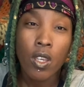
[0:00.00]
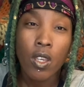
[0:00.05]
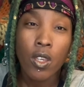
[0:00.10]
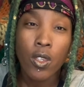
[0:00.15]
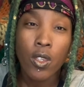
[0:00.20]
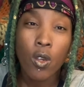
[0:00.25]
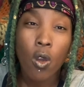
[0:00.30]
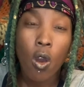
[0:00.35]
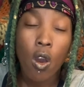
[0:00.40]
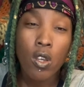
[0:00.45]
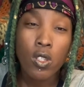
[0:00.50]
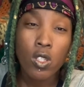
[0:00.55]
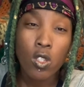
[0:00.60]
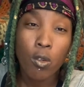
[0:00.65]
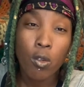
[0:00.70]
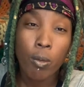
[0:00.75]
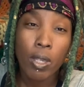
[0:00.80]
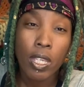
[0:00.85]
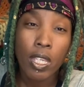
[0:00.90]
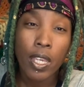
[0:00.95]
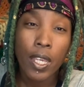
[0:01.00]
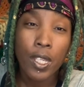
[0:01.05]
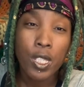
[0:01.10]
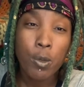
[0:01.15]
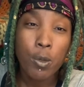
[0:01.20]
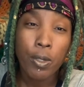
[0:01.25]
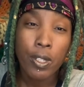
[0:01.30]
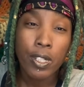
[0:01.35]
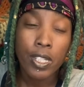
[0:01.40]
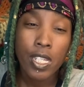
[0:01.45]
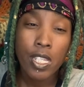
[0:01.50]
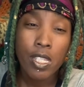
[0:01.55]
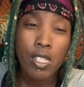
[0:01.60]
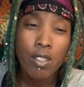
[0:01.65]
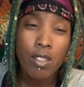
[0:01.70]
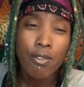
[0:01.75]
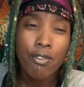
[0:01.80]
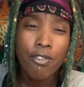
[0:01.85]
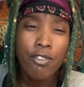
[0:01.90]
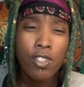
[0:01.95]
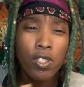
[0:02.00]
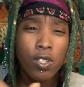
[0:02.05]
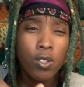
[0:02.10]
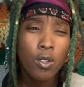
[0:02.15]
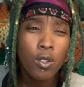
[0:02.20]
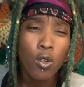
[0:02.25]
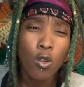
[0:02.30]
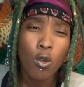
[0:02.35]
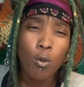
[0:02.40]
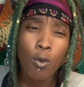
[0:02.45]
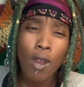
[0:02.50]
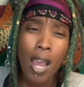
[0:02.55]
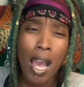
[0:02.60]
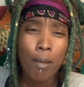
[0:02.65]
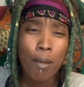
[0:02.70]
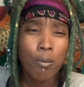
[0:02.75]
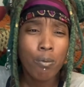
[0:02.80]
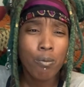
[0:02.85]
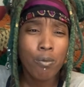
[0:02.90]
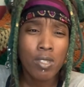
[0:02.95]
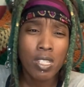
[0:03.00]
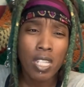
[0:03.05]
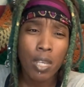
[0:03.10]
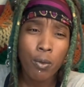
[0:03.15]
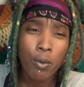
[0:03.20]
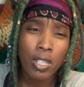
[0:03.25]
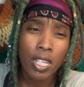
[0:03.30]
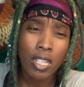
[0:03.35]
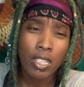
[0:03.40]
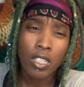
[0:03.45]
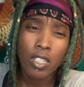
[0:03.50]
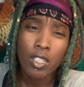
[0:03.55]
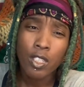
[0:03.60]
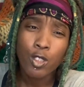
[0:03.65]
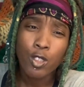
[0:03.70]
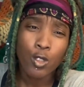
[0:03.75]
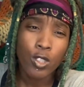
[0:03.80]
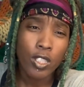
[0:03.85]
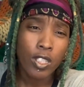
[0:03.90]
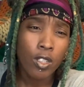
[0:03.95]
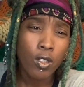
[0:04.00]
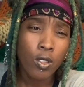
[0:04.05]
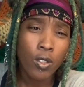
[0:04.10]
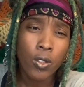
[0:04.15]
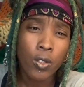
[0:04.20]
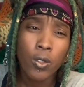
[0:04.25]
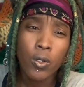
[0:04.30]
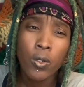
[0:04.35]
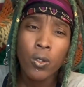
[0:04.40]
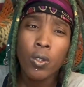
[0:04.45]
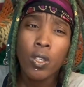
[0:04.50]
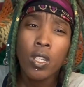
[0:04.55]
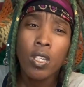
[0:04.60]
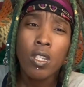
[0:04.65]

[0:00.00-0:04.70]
you also may experience some physical problems, say with like the adrenal